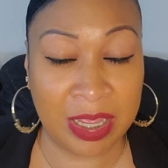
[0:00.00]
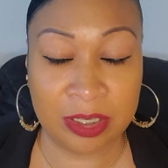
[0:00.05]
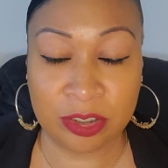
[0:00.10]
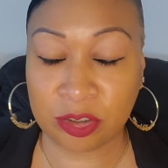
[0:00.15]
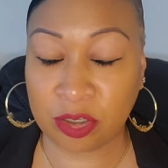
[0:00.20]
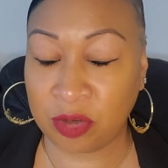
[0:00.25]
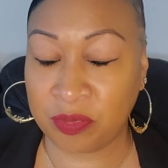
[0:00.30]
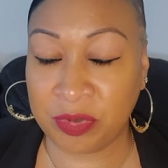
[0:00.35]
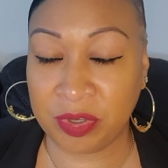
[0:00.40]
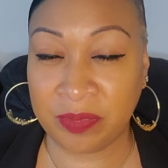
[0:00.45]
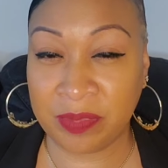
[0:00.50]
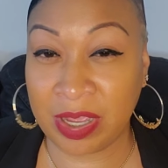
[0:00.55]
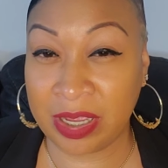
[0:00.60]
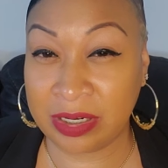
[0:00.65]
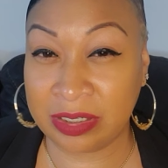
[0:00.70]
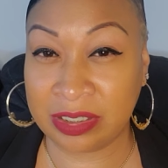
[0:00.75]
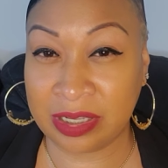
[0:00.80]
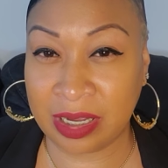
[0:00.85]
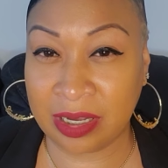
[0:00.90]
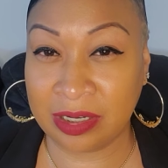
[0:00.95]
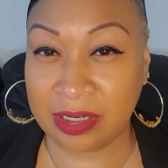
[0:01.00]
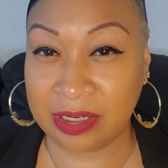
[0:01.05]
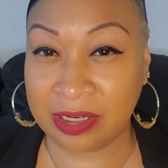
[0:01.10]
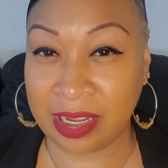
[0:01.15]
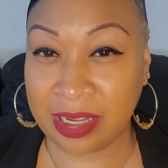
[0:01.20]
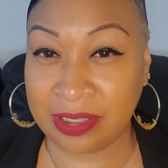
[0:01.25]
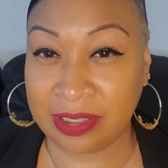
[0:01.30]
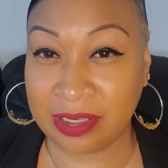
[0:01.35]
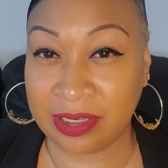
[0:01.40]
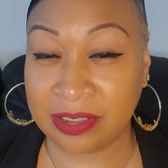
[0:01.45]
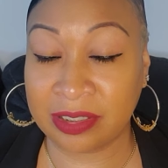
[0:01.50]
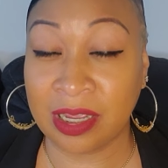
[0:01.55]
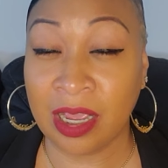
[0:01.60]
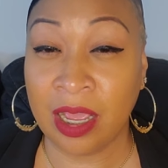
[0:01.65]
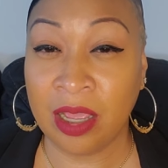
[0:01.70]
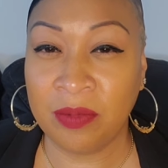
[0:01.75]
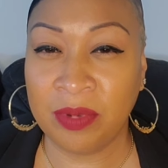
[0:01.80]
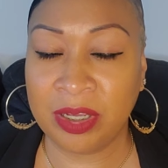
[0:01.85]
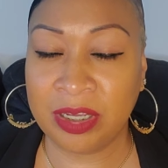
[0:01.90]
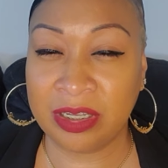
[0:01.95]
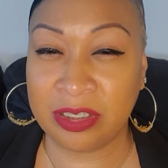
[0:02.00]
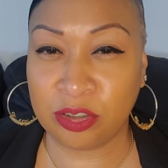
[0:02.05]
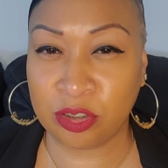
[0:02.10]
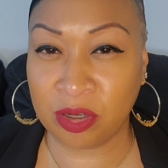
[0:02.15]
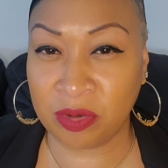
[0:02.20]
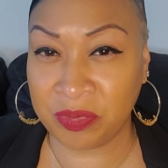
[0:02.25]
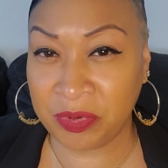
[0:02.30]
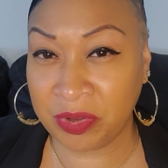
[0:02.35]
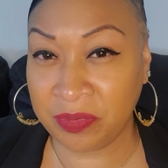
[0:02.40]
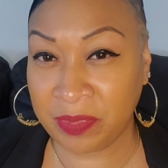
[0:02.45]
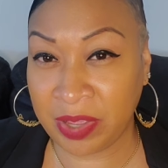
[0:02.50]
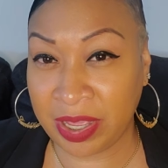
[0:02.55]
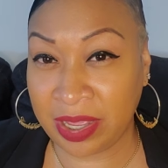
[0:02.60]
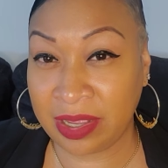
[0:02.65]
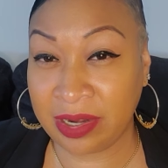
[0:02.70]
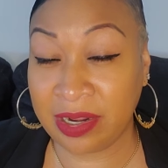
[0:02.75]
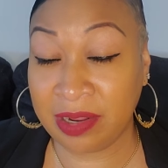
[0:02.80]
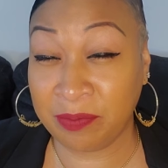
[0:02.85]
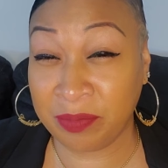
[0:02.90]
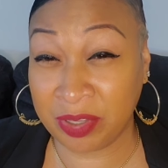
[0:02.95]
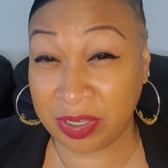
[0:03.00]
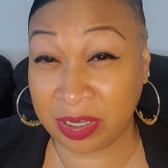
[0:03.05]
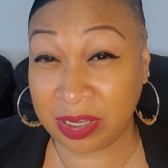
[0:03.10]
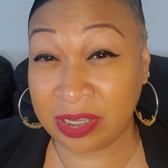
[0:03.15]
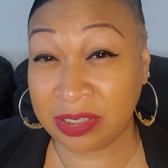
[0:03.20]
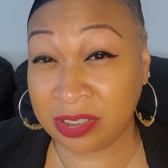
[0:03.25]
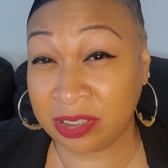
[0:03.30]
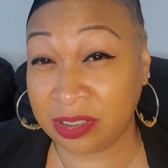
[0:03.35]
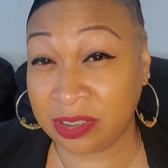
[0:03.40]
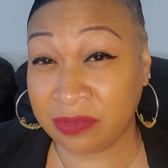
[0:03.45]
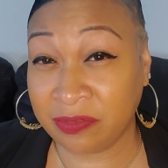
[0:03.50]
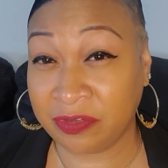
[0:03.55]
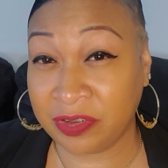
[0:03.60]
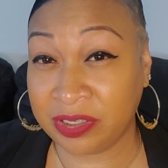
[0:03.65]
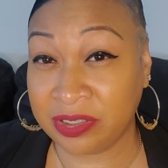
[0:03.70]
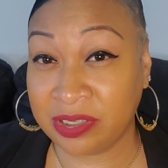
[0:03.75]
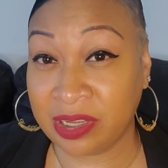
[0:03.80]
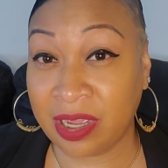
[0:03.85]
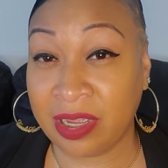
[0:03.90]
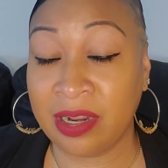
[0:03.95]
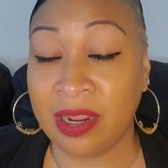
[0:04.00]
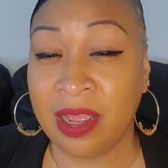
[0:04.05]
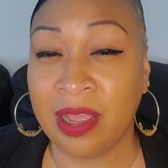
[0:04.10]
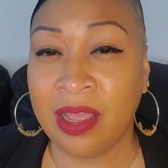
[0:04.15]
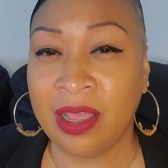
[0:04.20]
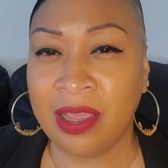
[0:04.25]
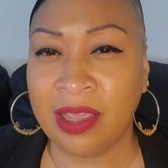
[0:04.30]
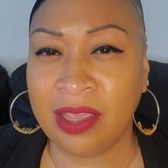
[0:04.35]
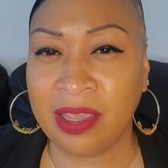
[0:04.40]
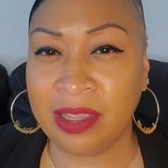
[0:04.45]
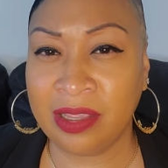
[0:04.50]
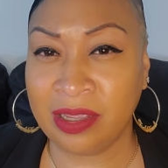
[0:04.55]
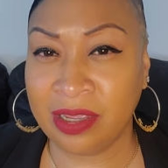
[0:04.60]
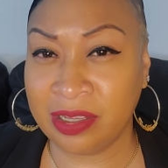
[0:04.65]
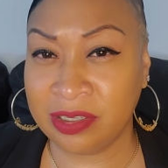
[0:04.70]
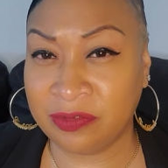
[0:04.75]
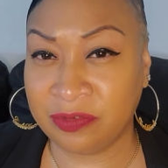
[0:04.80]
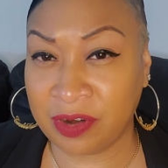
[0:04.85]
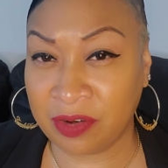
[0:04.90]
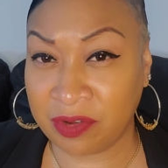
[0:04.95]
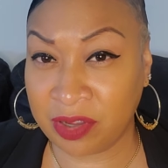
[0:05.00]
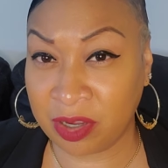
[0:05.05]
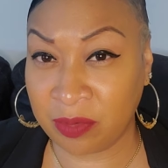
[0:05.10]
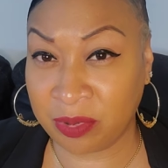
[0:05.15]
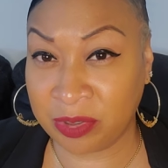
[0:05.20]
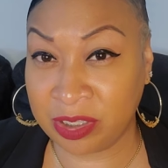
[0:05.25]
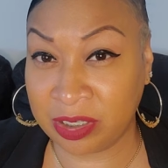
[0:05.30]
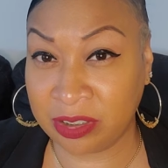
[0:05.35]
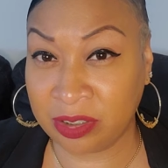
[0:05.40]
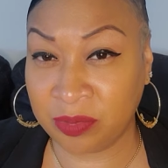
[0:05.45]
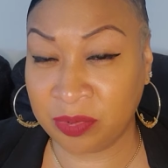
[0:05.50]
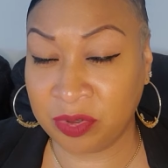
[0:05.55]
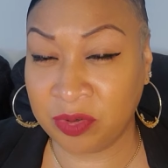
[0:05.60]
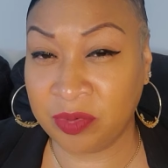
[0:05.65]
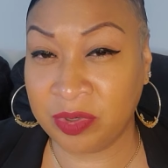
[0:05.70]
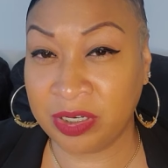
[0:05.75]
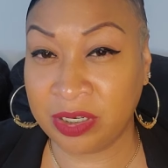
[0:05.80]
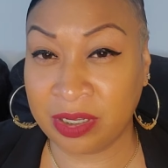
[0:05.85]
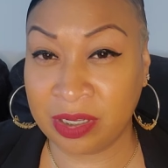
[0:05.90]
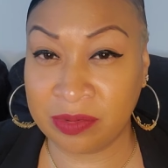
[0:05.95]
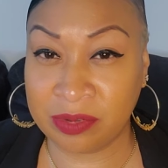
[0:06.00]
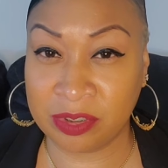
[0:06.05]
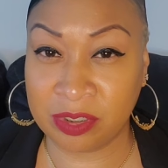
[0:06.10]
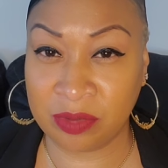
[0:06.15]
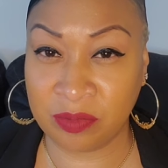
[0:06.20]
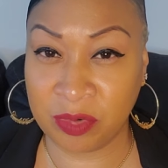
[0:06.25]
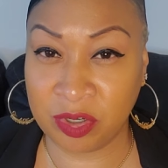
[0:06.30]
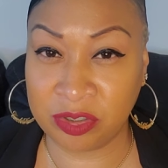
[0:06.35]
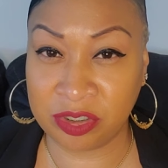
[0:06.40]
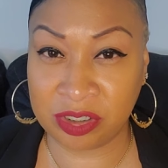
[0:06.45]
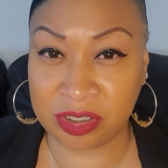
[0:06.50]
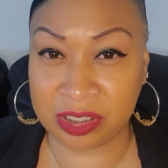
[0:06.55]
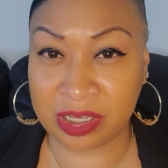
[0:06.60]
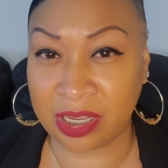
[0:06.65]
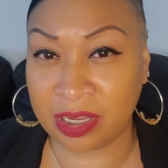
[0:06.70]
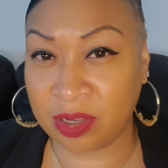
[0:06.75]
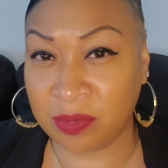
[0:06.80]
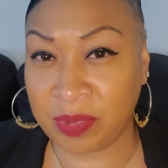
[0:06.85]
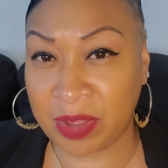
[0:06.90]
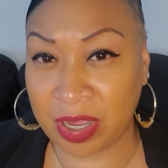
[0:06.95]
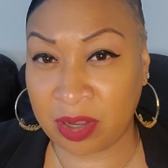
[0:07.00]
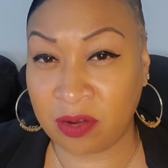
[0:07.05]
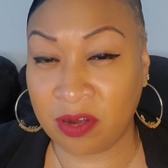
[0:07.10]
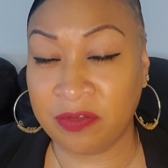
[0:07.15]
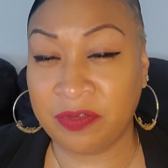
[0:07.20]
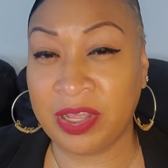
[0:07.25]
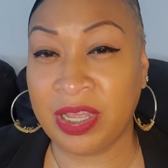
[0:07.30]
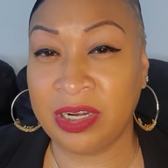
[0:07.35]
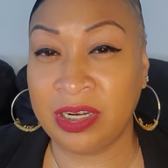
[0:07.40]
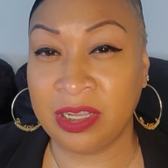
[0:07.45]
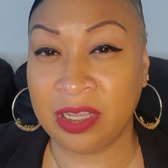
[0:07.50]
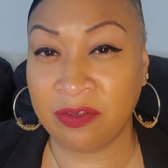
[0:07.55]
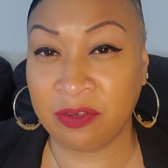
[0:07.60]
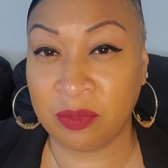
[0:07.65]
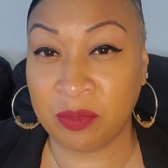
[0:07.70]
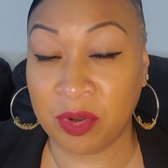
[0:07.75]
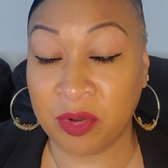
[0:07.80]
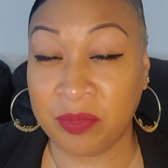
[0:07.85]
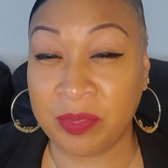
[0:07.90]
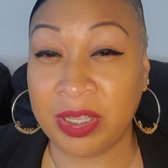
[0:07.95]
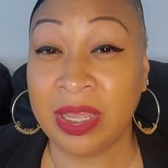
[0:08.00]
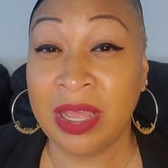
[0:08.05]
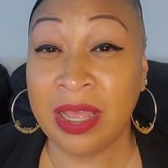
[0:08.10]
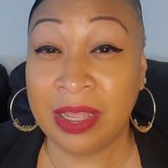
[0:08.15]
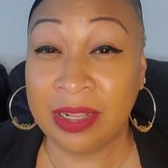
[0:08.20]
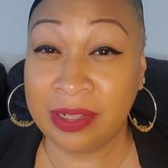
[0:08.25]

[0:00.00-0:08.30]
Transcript: Scorpio man is not going to like this, because Scorpio man, because he's a fixed sign, he is very unpredictable when it comes to emotions and could back off at any given moment.